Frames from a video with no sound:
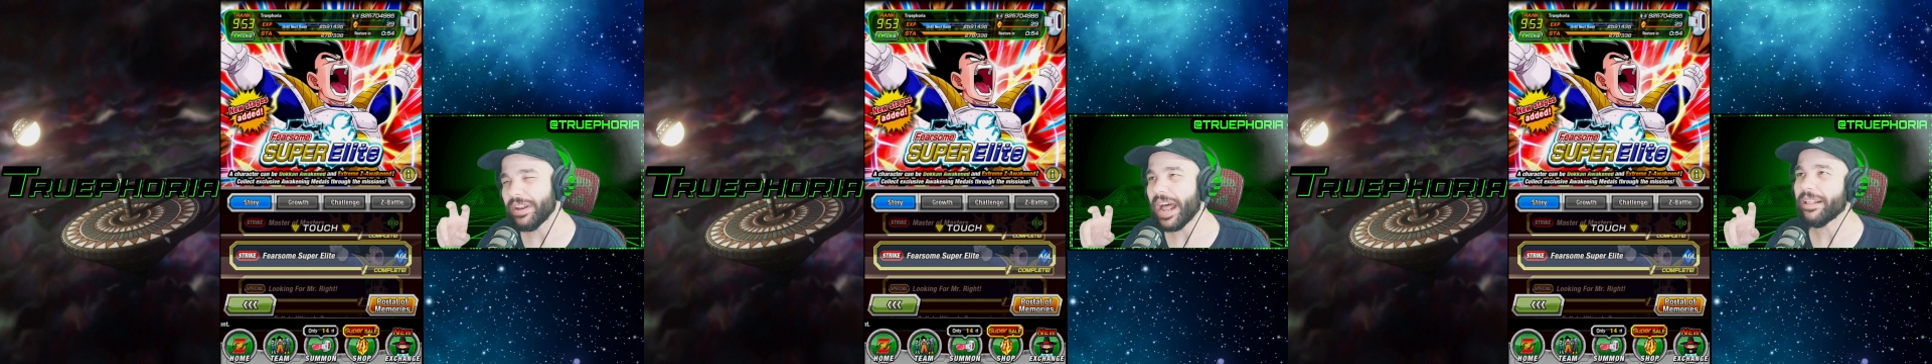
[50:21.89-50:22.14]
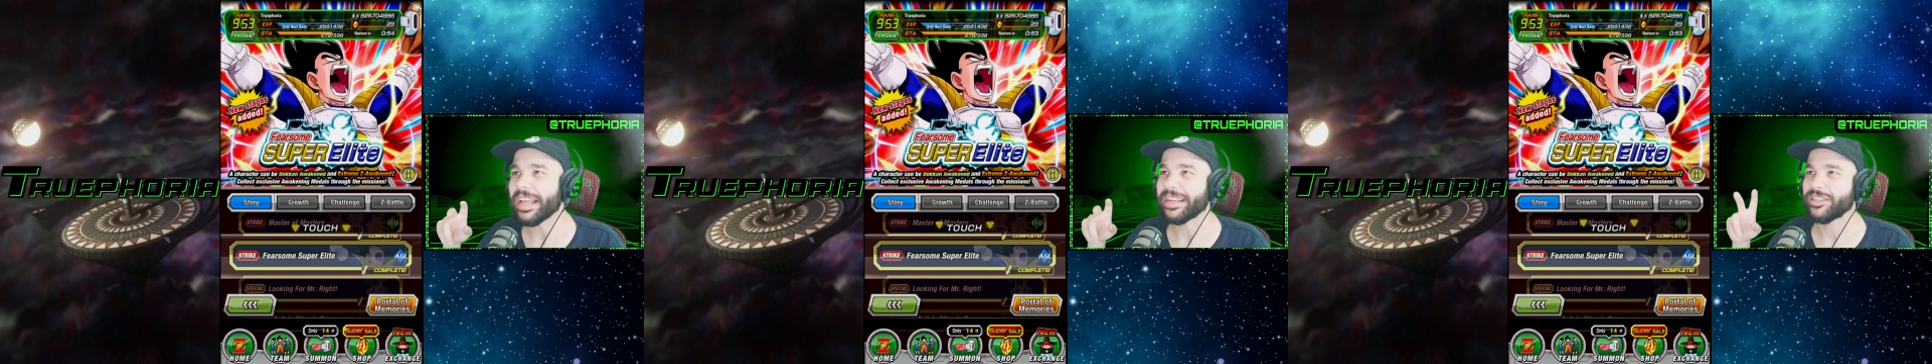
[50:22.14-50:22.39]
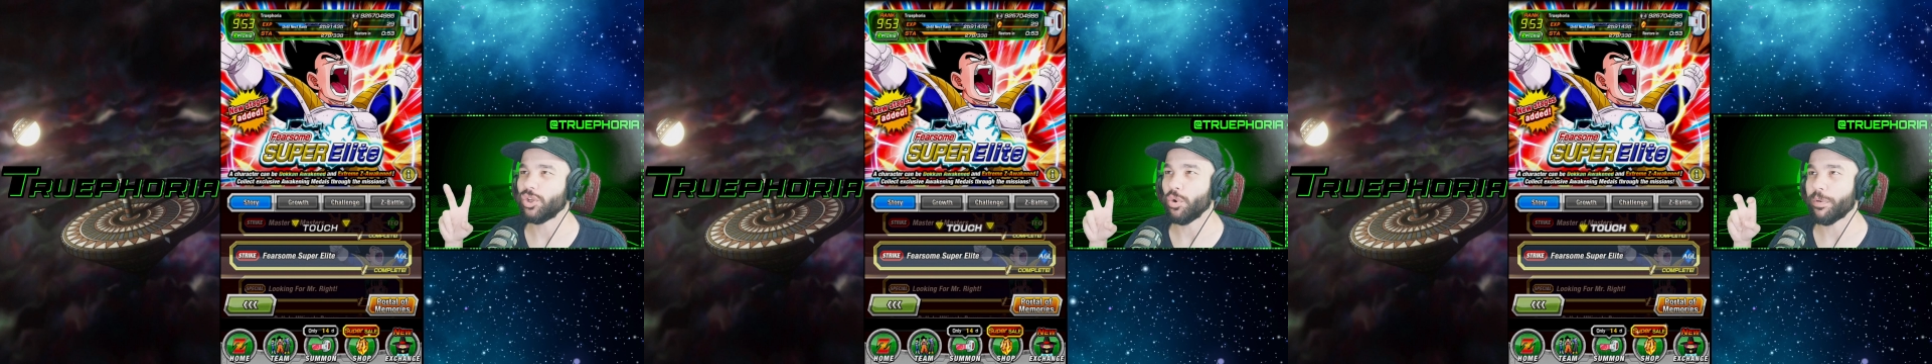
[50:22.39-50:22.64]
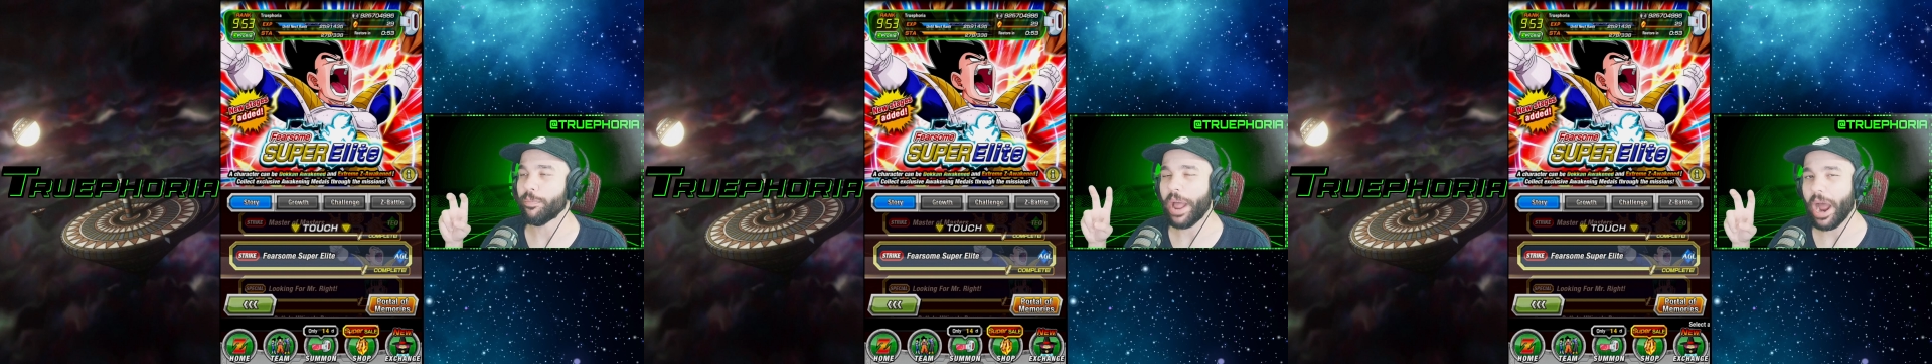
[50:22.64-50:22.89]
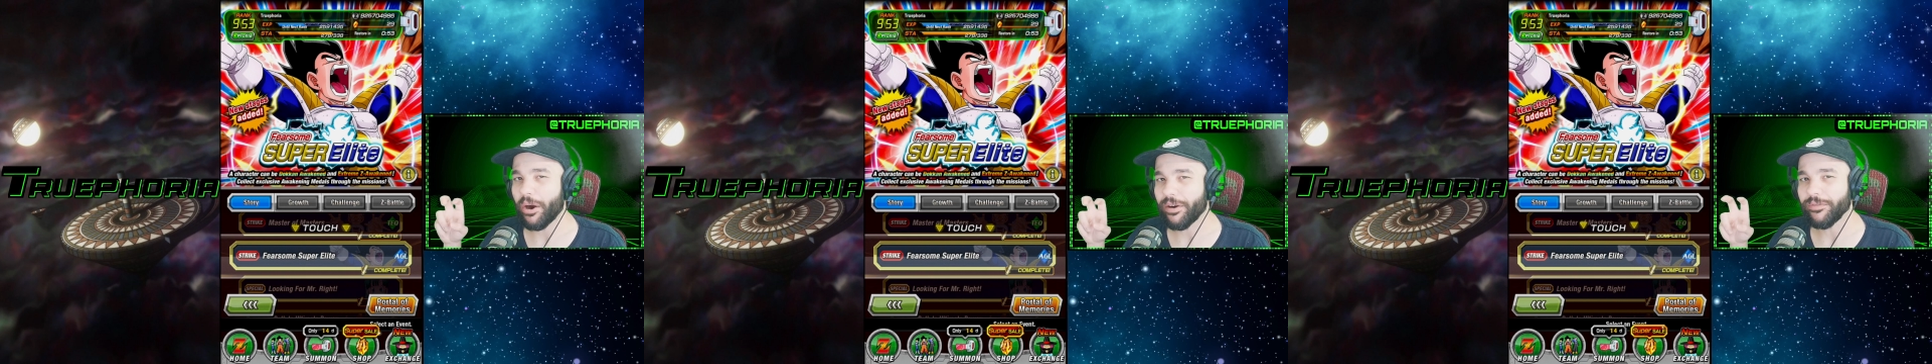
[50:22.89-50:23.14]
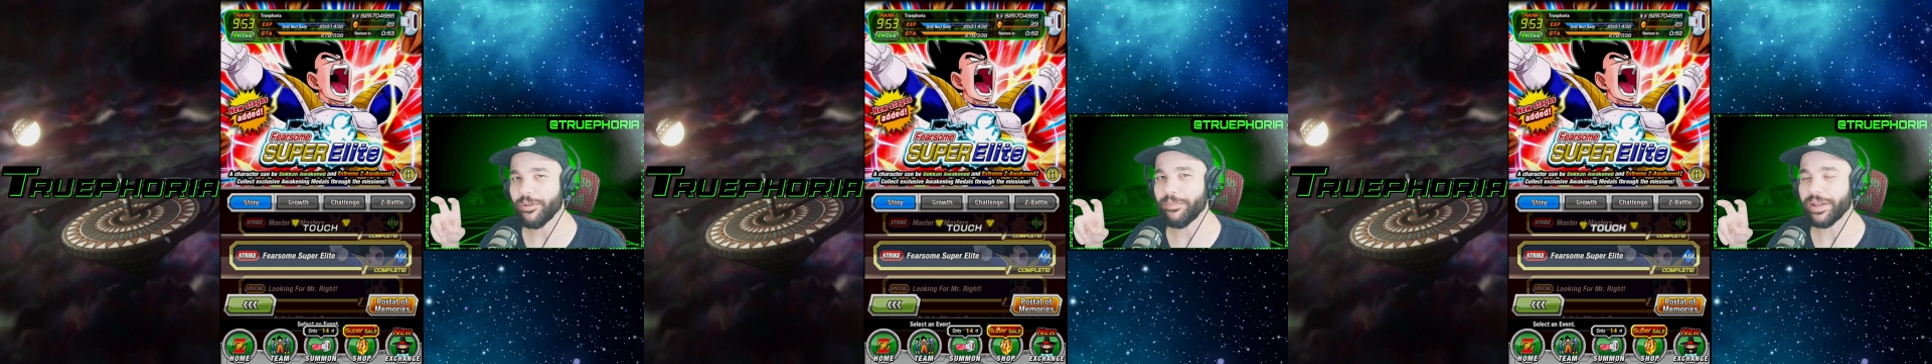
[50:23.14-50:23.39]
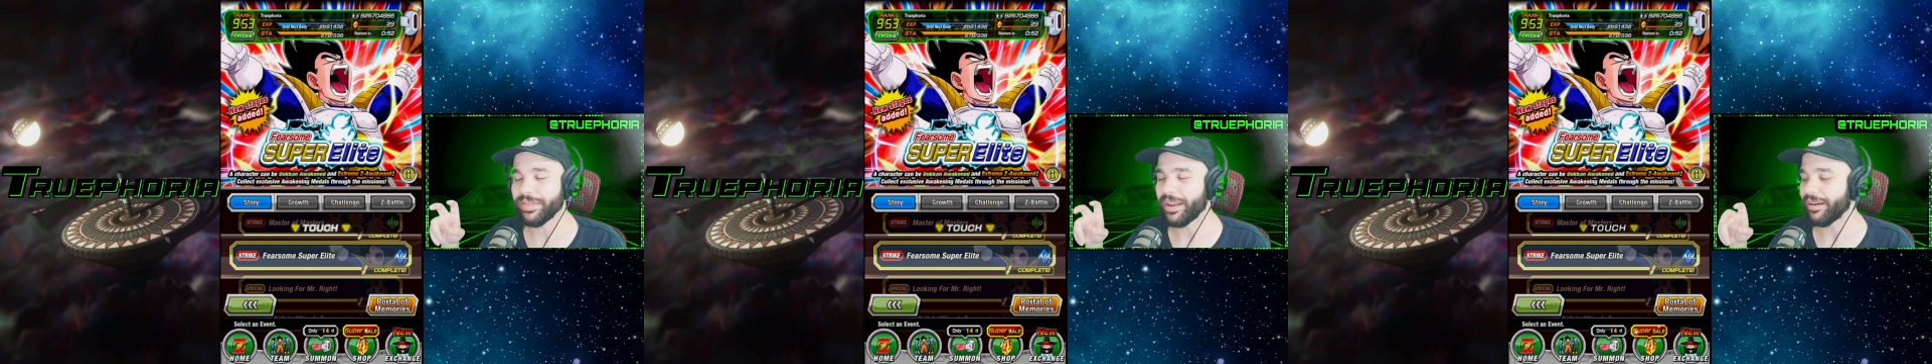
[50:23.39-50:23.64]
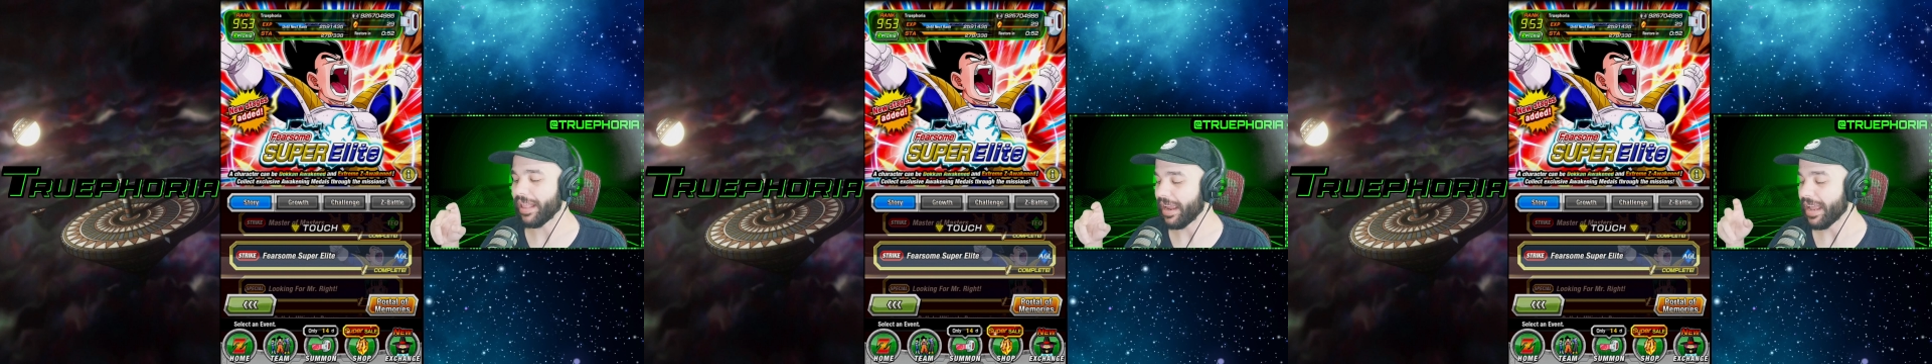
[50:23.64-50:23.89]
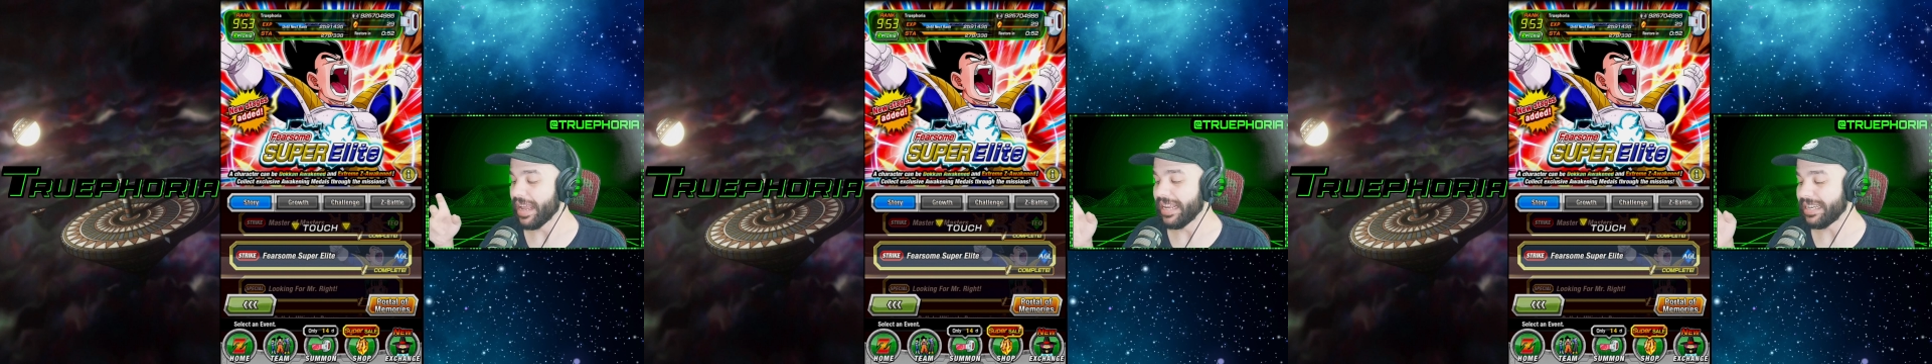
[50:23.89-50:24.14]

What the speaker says: not like super powerful, but they're like